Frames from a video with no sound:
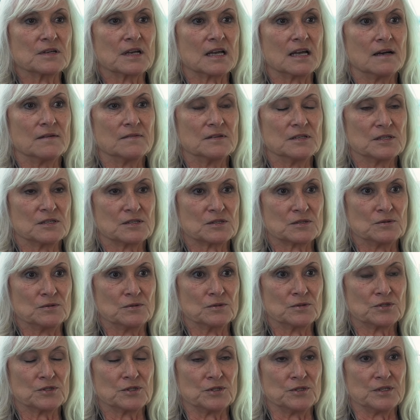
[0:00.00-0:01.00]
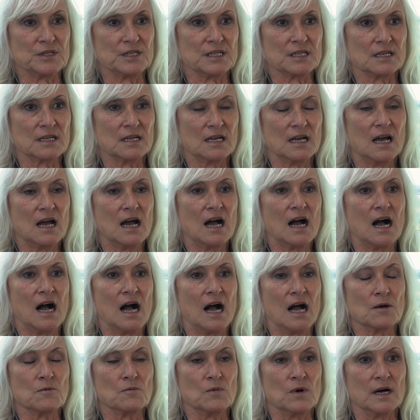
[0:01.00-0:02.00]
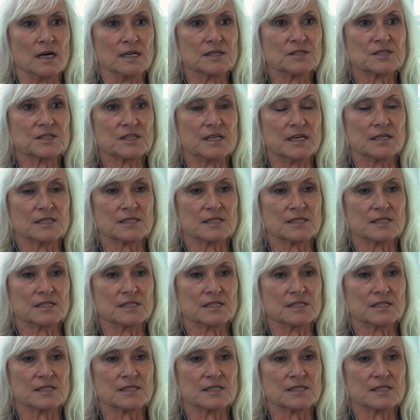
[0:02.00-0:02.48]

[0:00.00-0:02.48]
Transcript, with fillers: the Covenant school shooting, I watched